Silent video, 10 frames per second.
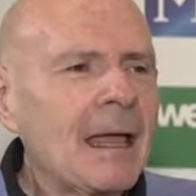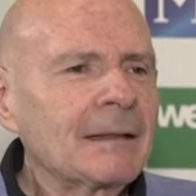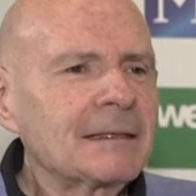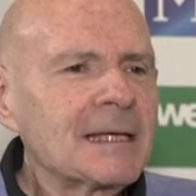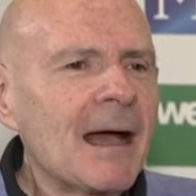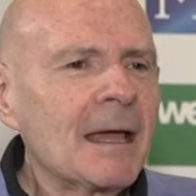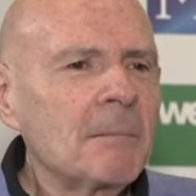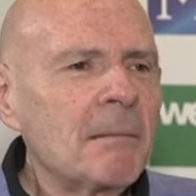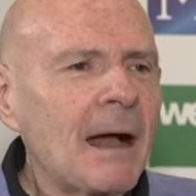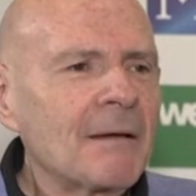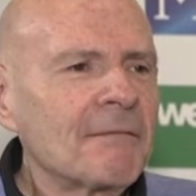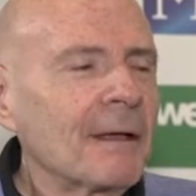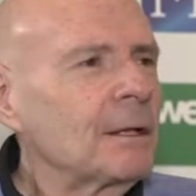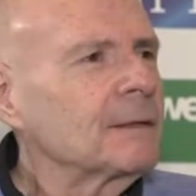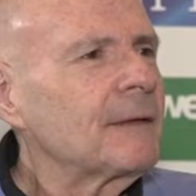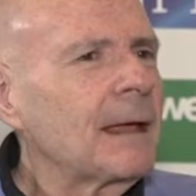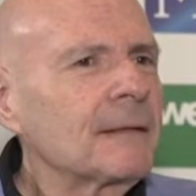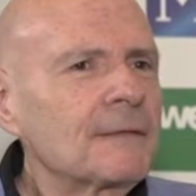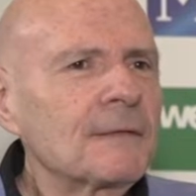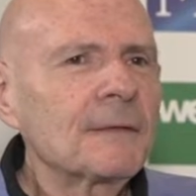At the time, I felt
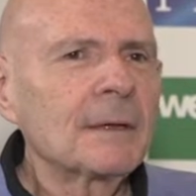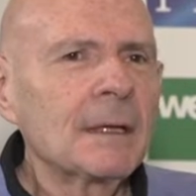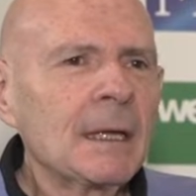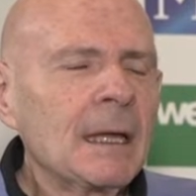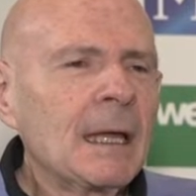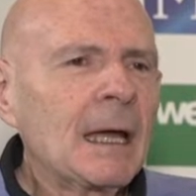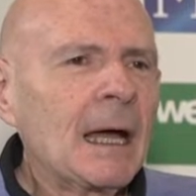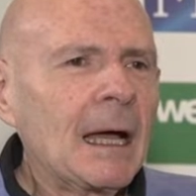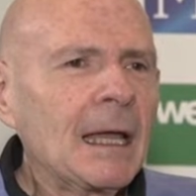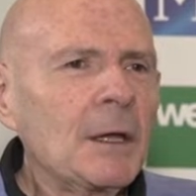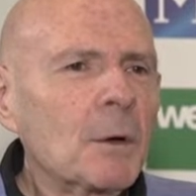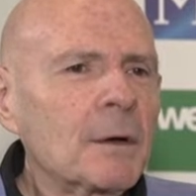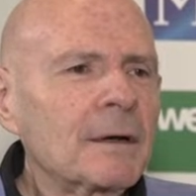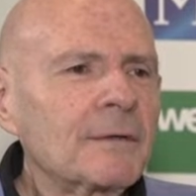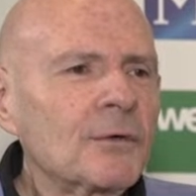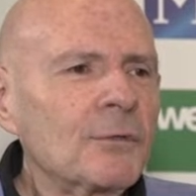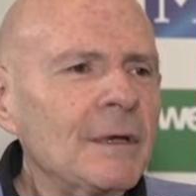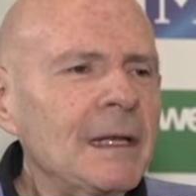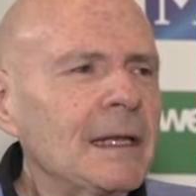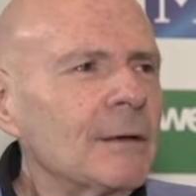that uh, in order to
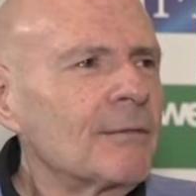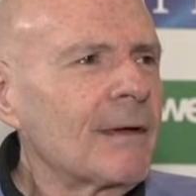really